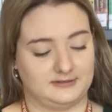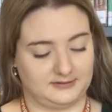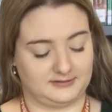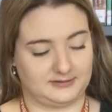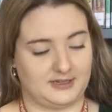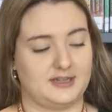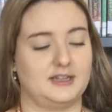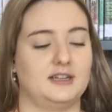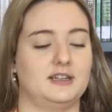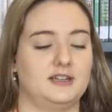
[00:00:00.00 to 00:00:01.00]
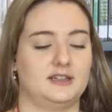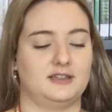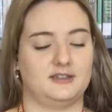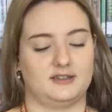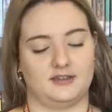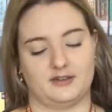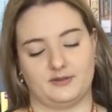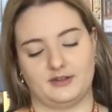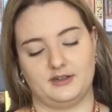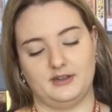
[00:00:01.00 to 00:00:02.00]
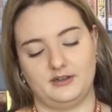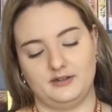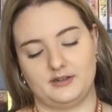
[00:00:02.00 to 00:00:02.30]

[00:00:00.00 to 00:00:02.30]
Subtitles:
There we go.